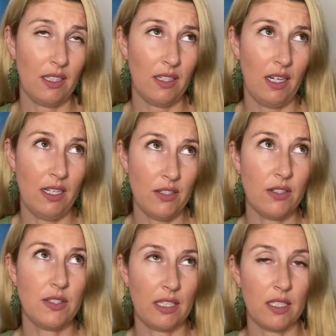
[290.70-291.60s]

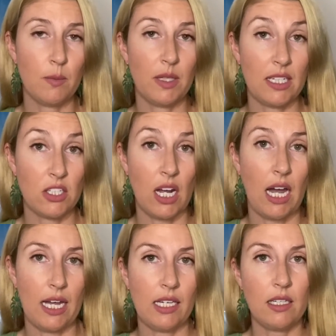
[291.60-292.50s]
understandably
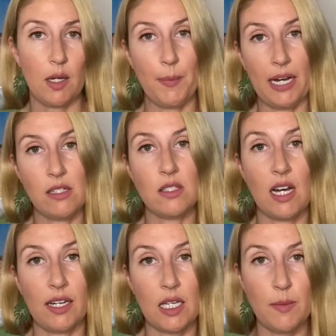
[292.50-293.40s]
shy about
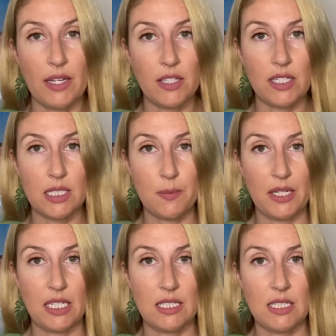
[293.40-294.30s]
talking about their
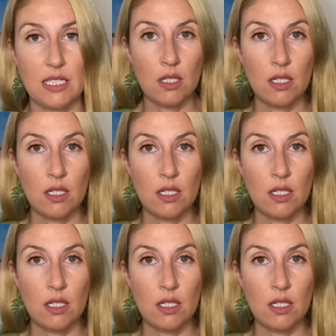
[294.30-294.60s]
experiences.